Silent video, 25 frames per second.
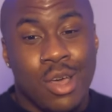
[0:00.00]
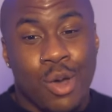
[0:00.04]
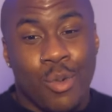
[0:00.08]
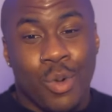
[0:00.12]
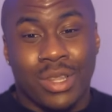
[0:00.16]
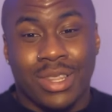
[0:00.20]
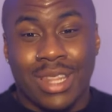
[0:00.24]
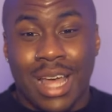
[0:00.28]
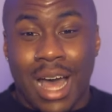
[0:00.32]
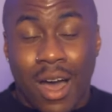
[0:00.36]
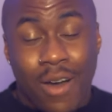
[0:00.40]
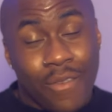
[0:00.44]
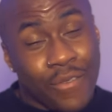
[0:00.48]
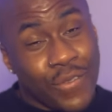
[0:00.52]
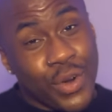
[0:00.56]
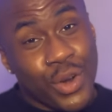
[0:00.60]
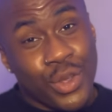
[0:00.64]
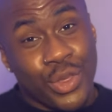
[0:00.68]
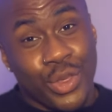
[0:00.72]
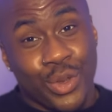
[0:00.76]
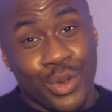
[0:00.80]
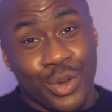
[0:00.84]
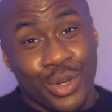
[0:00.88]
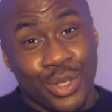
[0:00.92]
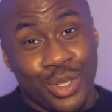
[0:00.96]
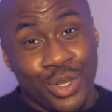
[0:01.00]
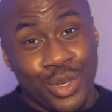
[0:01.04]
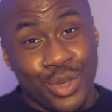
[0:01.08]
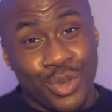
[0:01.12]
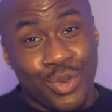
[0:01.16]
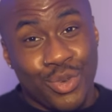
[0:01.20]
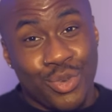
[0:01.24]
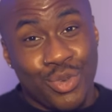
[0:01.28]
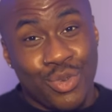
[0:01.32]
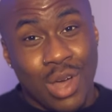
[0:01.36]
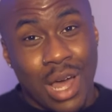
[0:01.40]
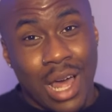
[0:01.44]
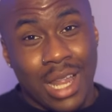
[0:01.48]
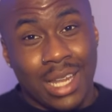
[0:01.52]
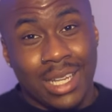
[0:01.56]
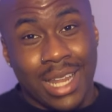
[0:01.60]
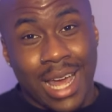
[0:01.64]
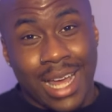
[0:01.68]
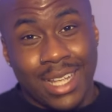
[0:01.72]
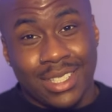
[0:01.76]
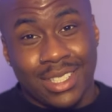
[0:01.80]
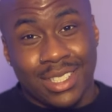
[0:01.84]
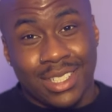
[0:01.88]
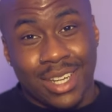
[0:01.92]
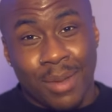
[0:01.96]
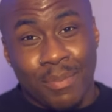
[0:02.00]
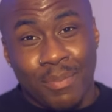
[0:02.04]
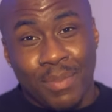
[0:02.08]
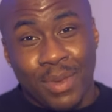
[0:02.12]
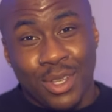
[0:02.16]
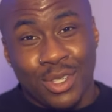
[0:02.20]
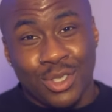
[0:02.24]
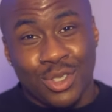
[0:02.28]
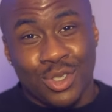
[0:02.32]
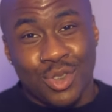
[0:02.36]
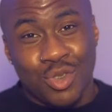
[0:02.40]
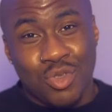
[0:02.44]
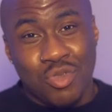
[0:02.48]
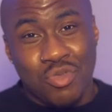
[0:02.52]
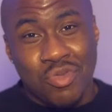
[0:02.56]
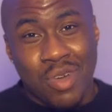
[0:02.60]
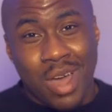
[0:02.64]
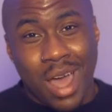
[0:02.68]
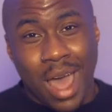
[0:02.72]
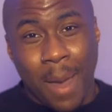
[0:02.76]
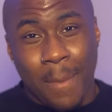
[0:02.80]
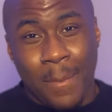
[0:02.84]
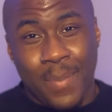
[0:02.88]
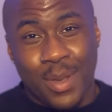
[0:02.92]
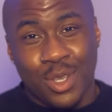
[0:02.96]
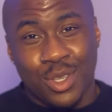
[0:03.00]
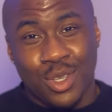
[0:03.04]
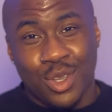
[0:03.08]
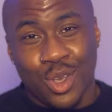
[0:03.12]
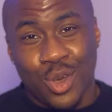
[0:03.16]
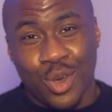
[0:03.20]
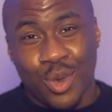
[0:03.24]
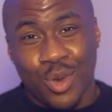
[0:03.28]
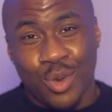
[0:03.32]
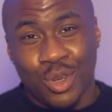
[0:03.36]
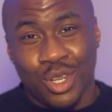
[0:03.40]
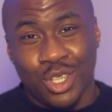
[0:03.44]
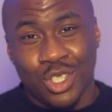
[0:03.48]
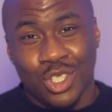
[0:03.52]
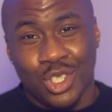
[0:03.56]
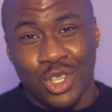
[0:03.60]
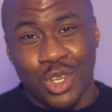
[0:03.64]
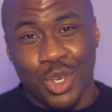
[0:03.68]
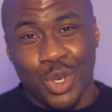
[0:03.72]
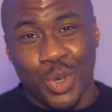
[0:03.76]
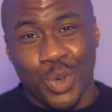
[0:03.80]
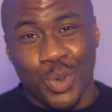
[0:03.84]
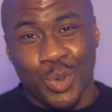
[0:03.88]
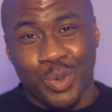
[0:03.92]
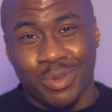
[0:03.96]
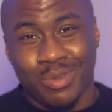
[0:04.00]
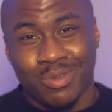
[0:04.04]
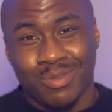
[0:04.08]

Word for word: without further ado, let's jump into episode two.